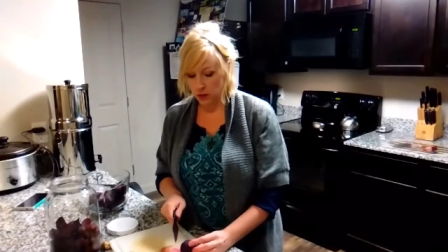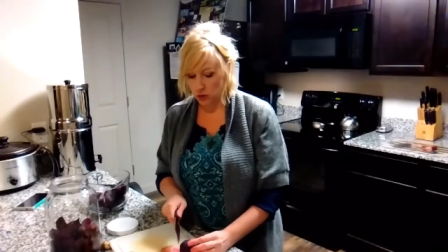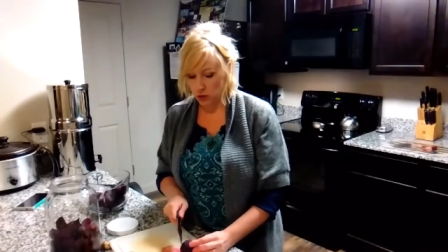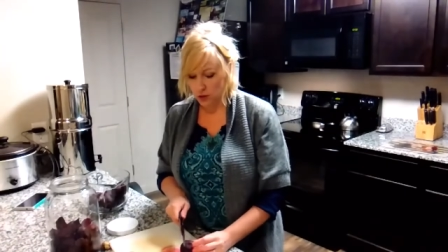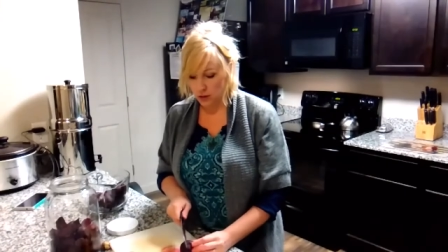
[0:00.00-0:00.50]

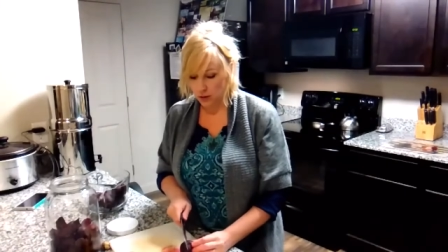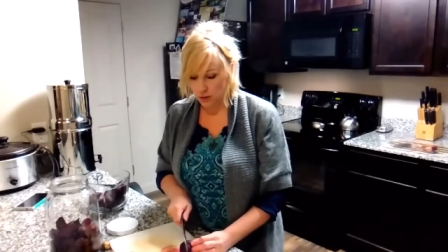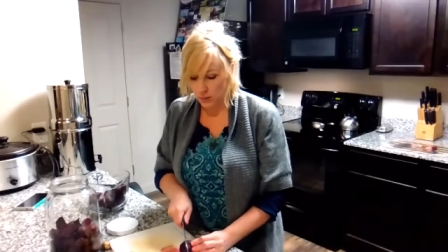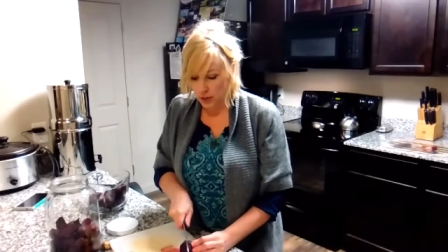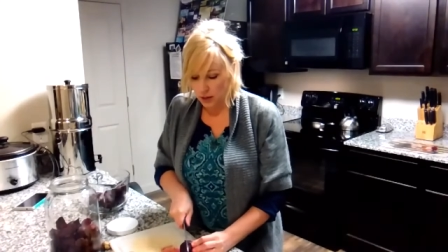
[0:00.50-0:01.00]
It's just going
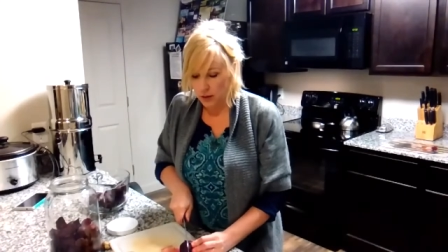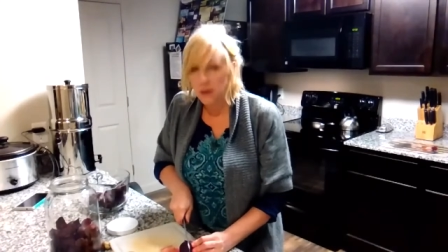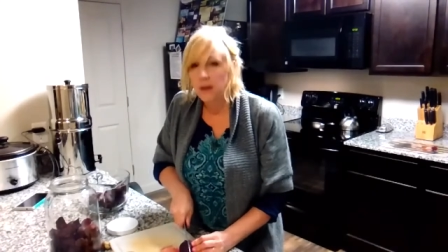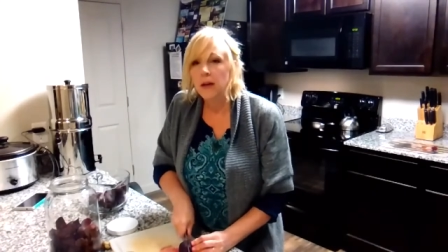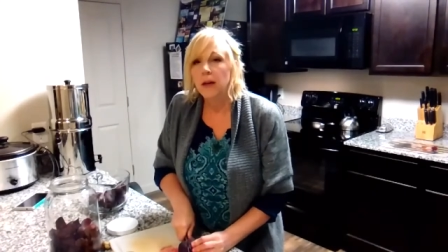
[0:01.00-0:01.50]
to be
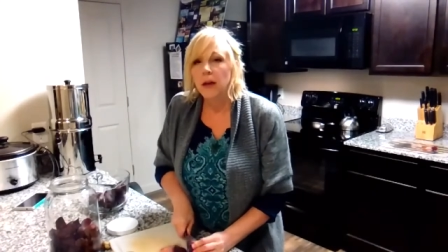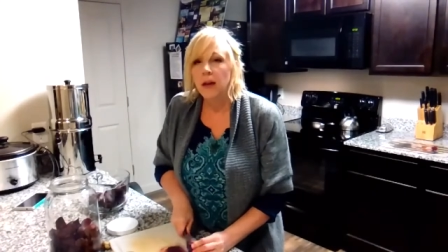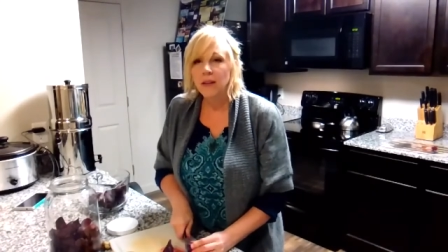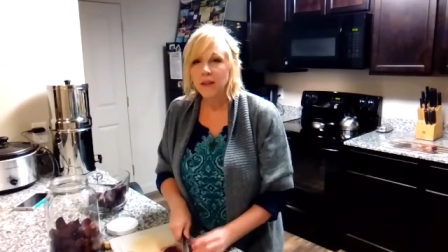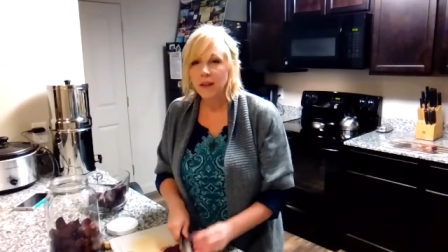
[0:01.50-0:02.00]

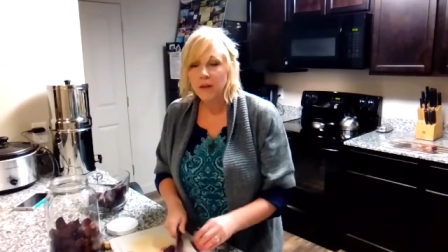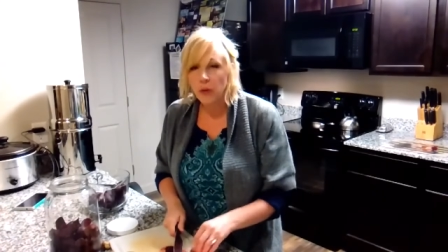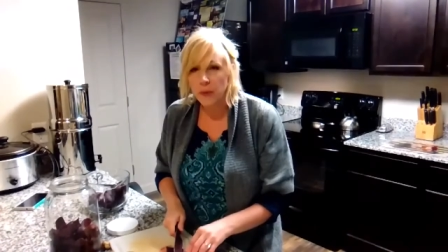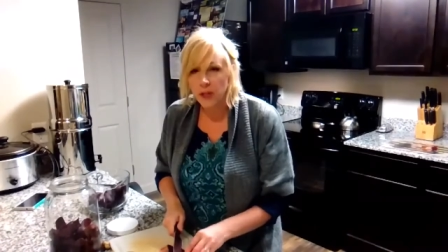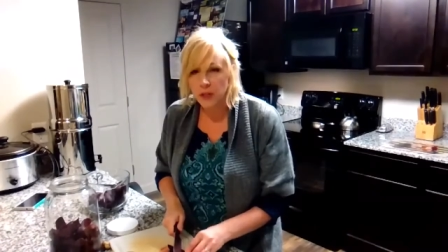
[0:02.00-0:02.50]
a
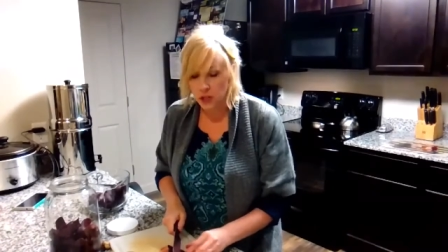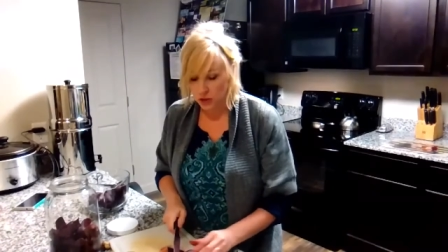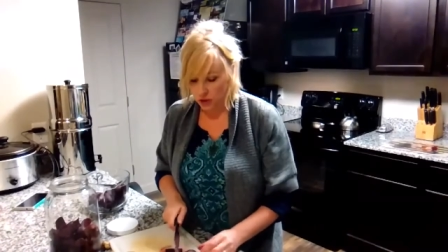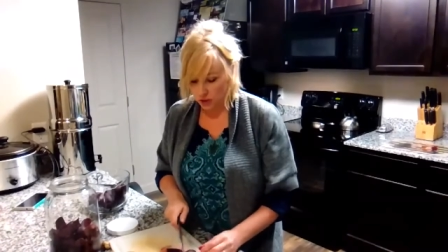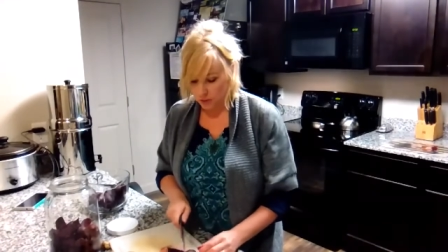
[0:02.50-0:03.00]
little bit of
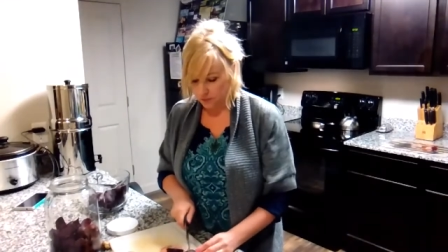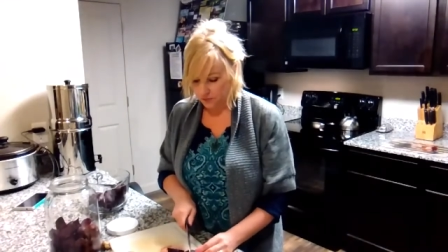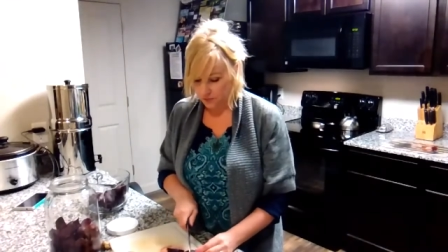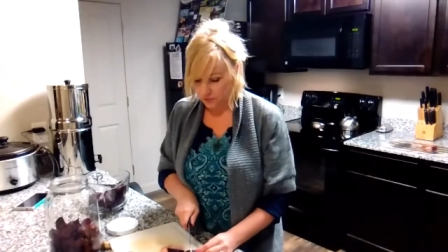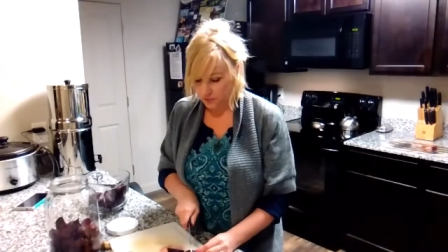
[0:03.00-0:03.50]
sugar,
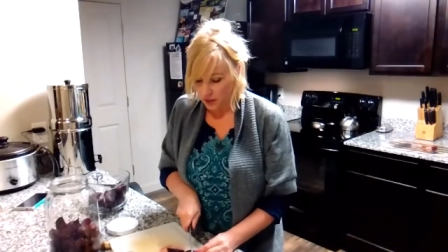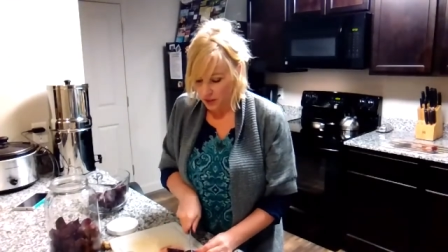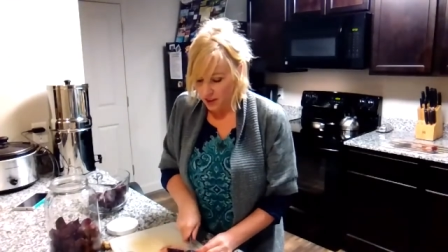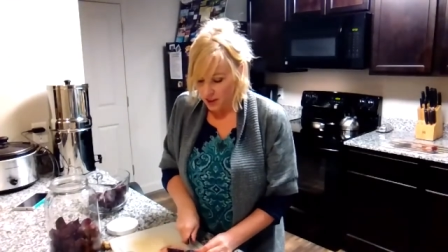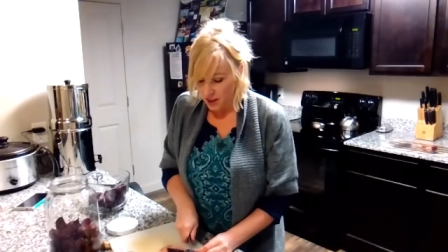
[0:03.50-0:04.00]

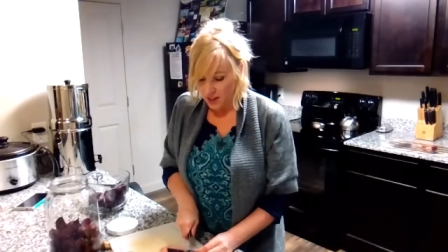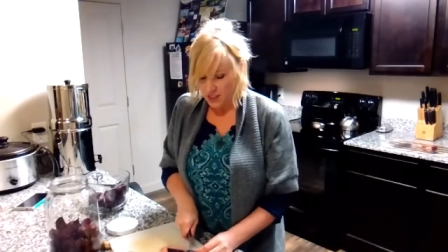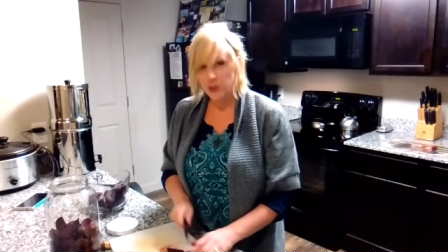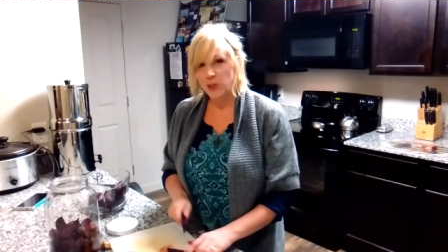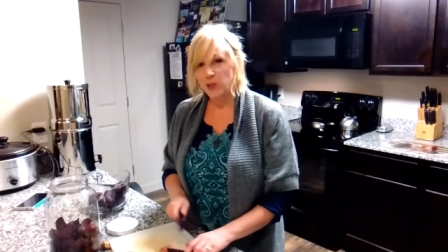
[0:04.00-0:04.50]

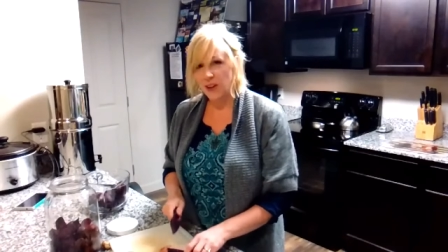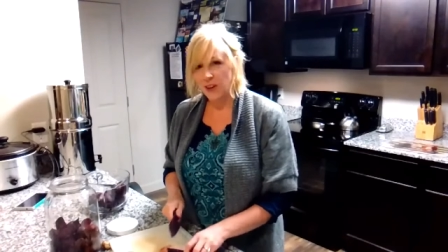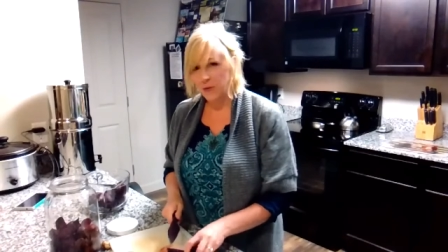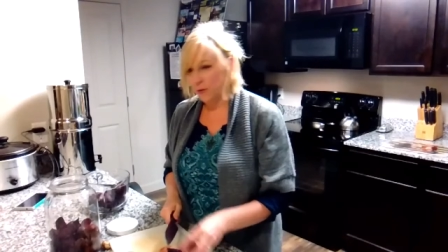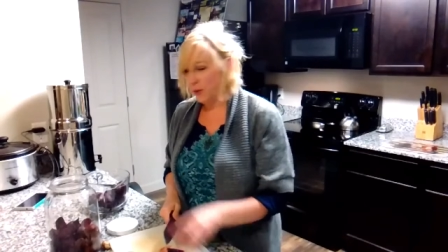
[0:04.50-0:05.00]
which is
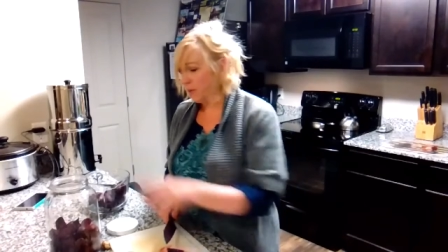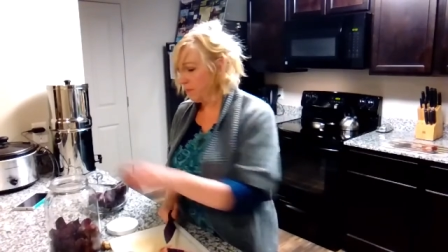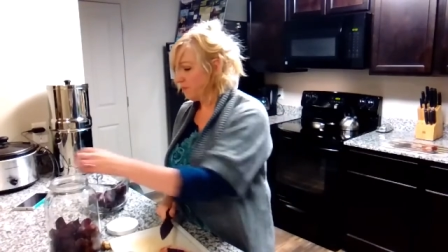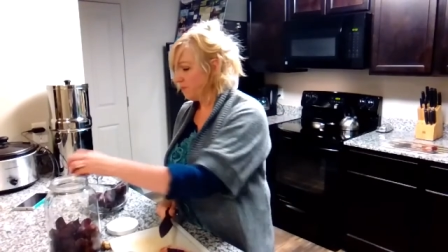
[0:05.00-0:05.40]
kind of fun.